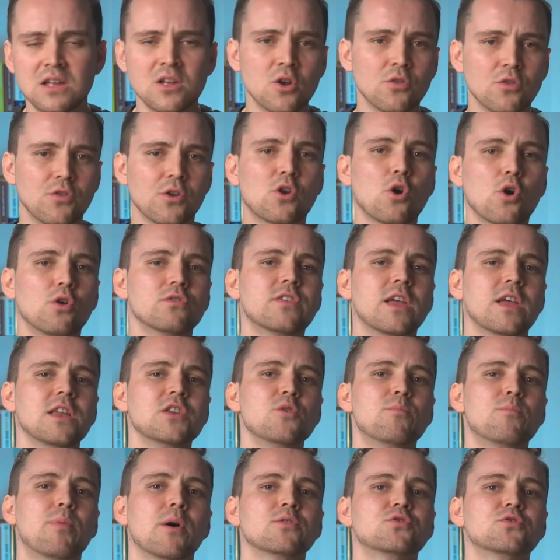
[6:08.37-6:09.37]
The content
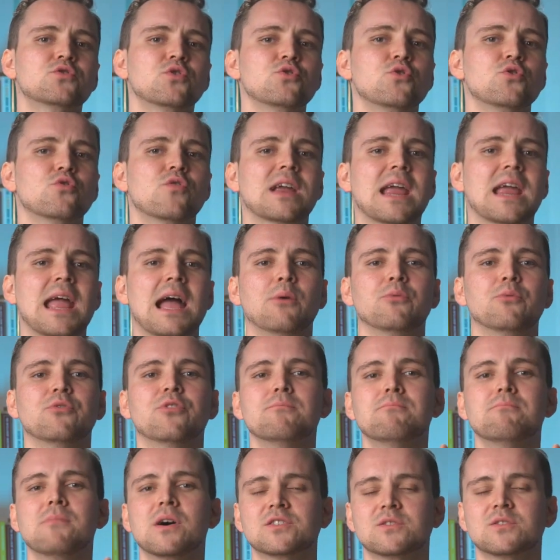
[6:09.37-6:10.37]
you post on your
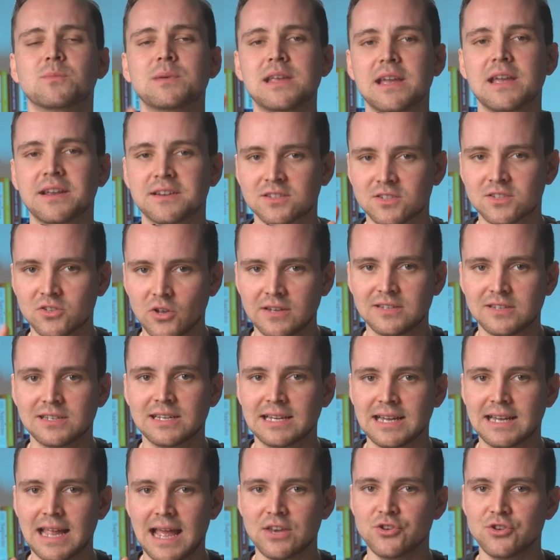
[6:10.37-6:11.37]
account must be
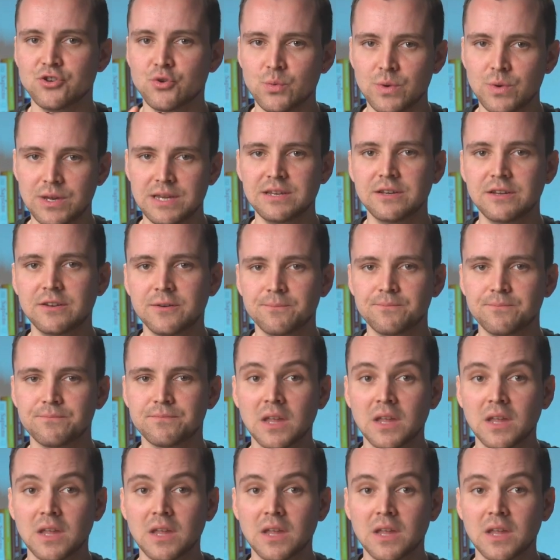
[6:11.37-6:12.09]
exciting and unique.